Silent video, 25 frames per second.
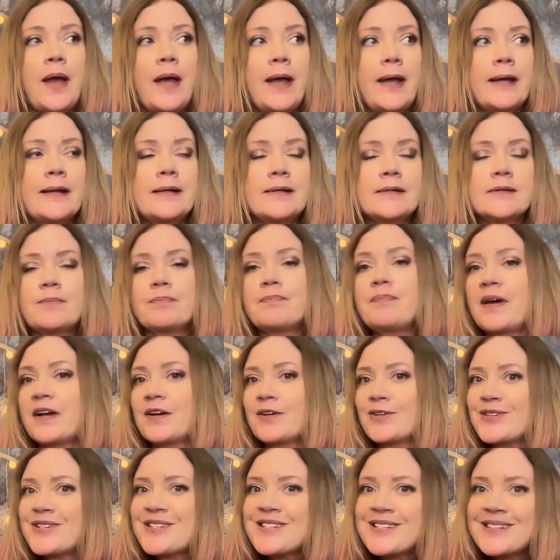And
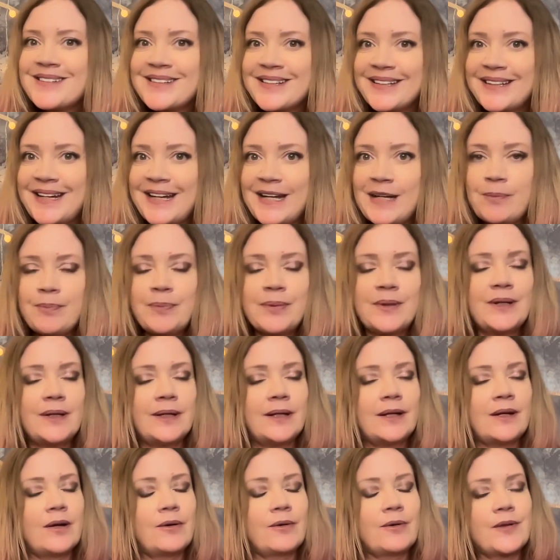better sleep,
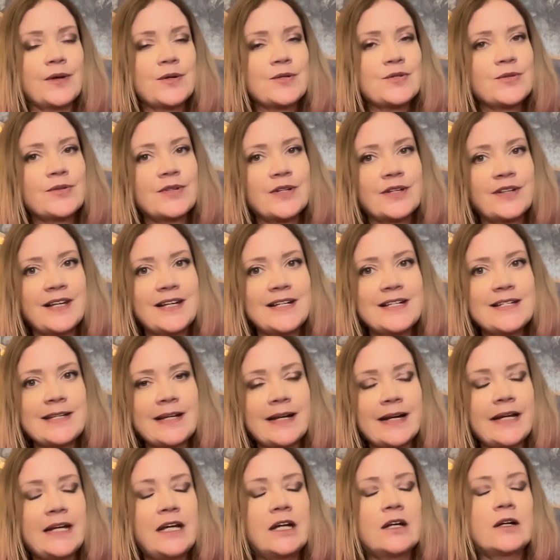those are the things
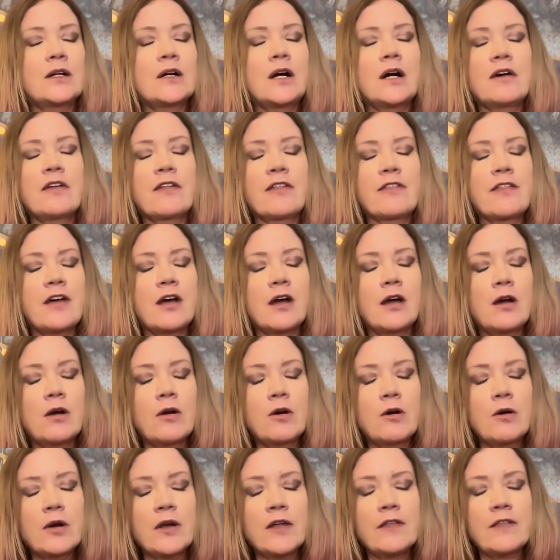that I hear,
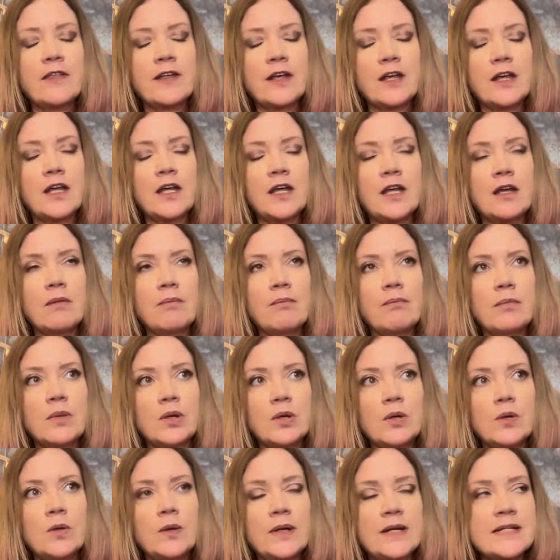although the
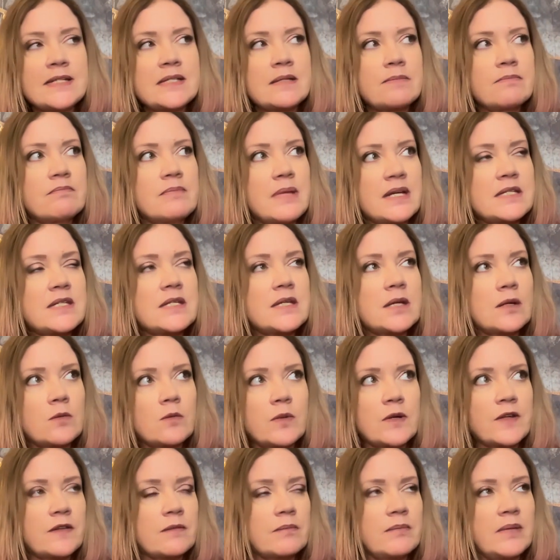moon is
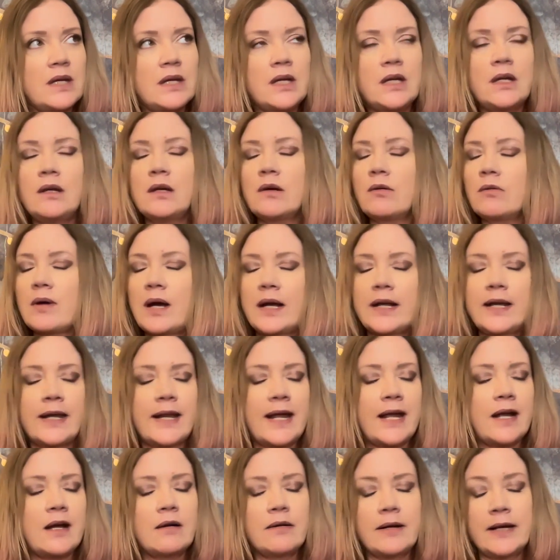messing with me right
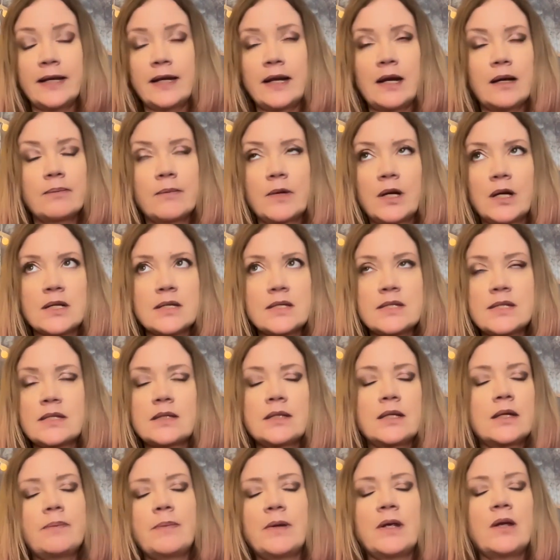now and I'm not
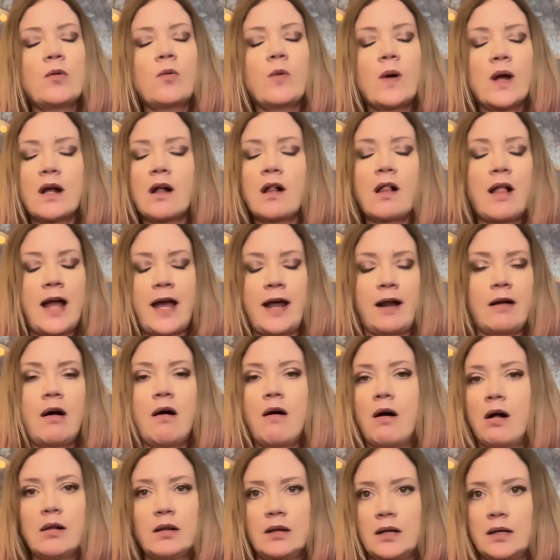sleeping well at
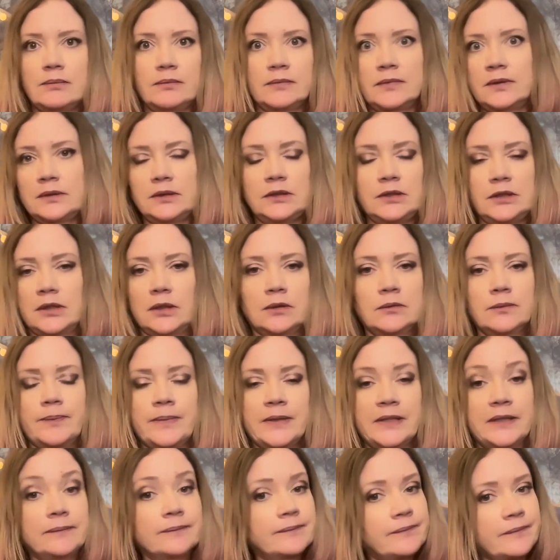all.
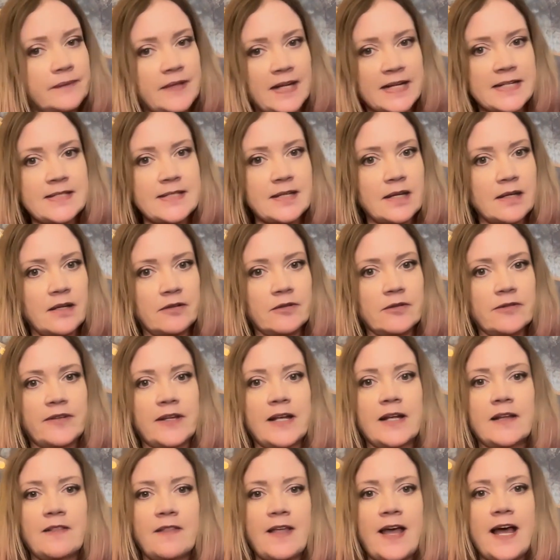But that's another
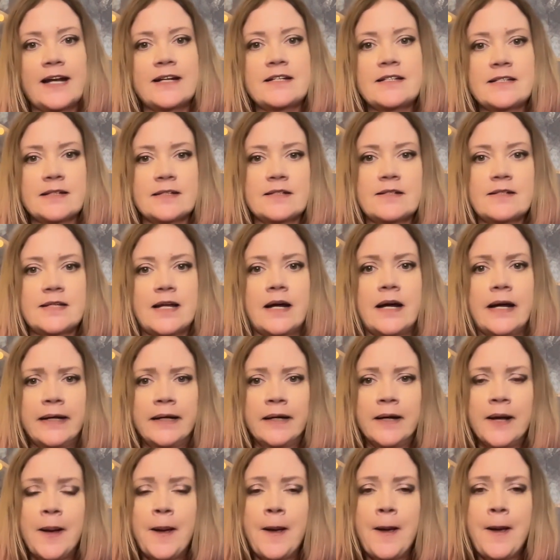thing. That is an
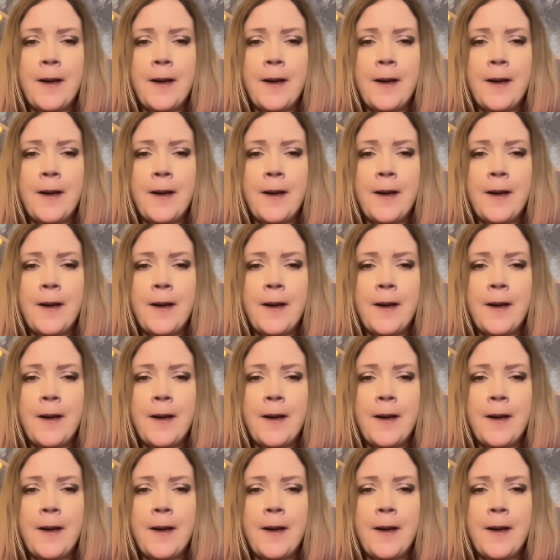aside.